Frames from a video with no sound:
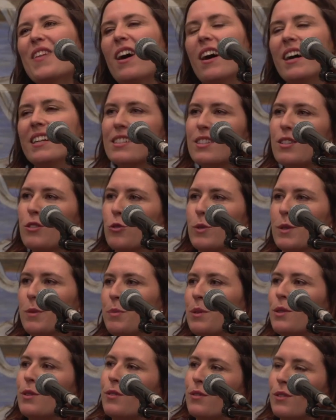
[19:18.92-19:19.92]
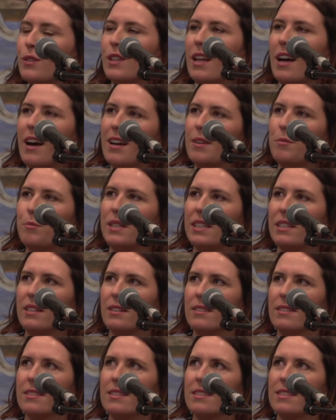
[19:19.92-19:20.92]
I just thought it was a beautiful line
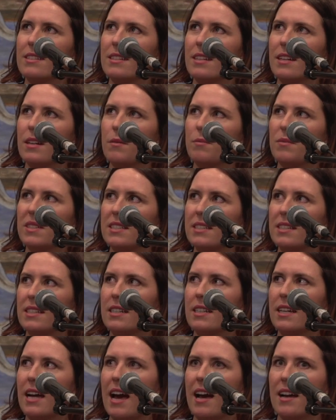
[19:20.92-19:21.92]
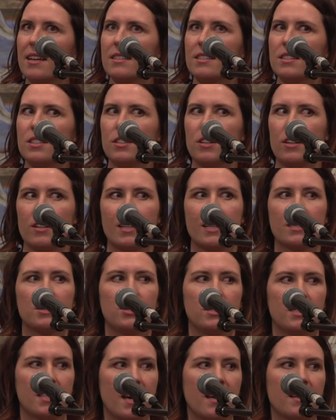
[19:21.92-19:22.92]
because Missy has,
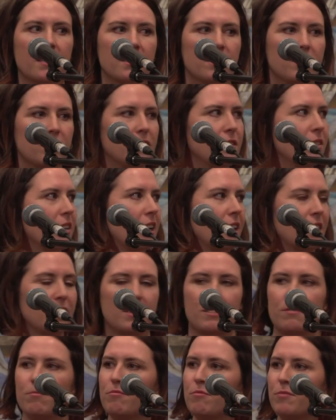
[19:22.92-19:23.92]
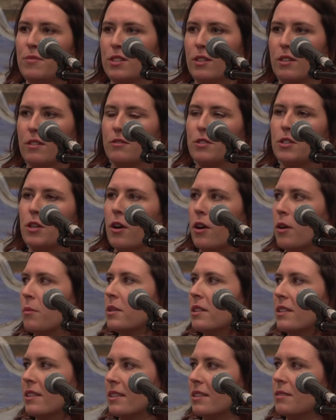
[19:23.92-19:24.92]
she's had a sort of
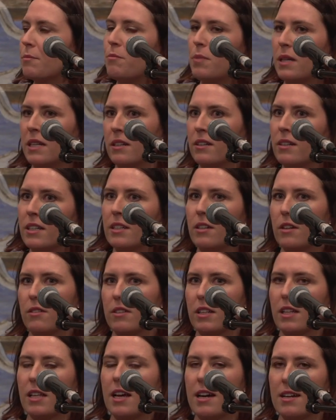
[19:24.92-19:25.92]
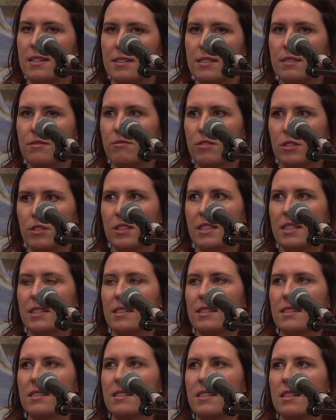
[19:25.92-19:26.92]
turbulent period over the last few
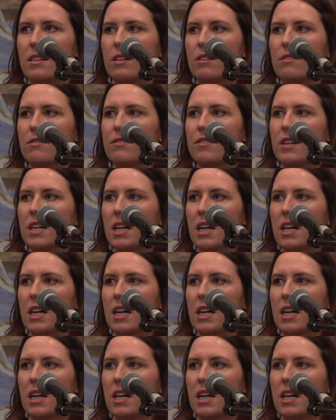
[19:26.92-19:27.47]
years of,